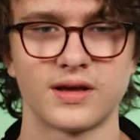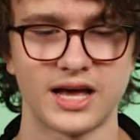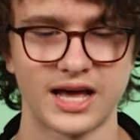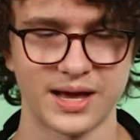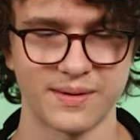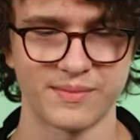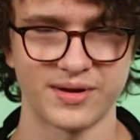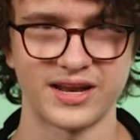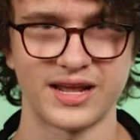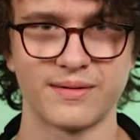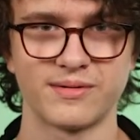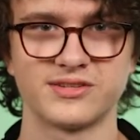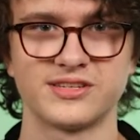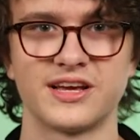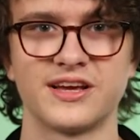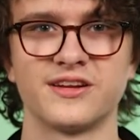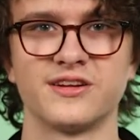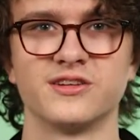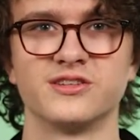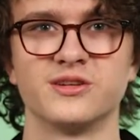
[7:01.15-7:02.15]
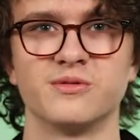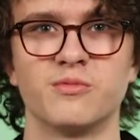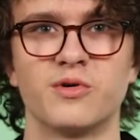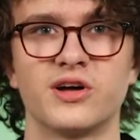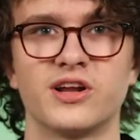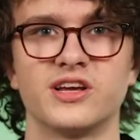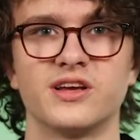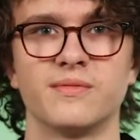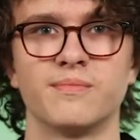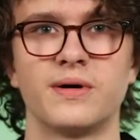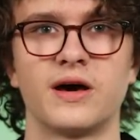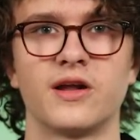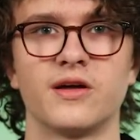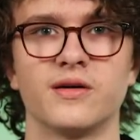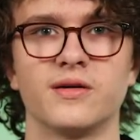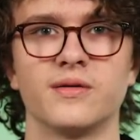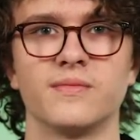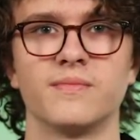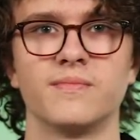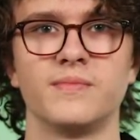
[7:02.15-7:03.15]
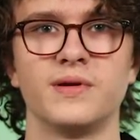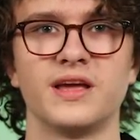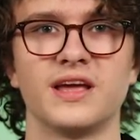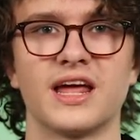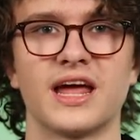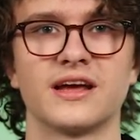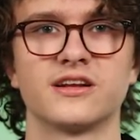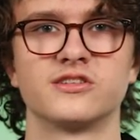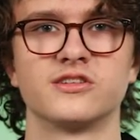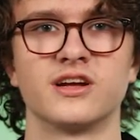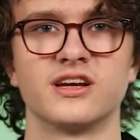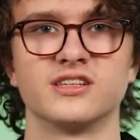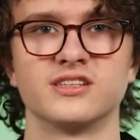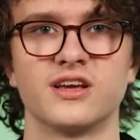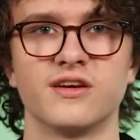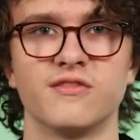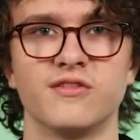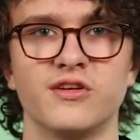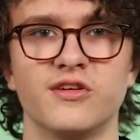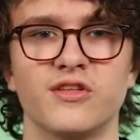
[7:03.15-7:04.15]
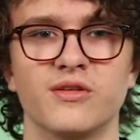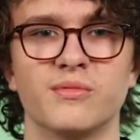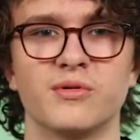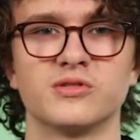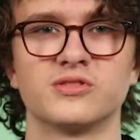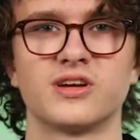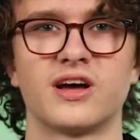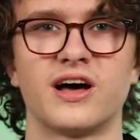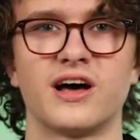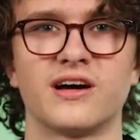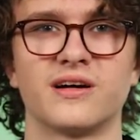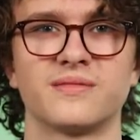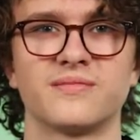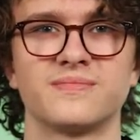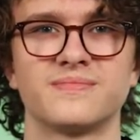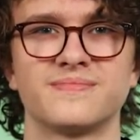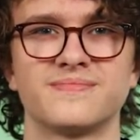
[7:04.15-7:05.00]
Hi, my name is Anders, and what about uh, being an astronaut is giving you the most awe?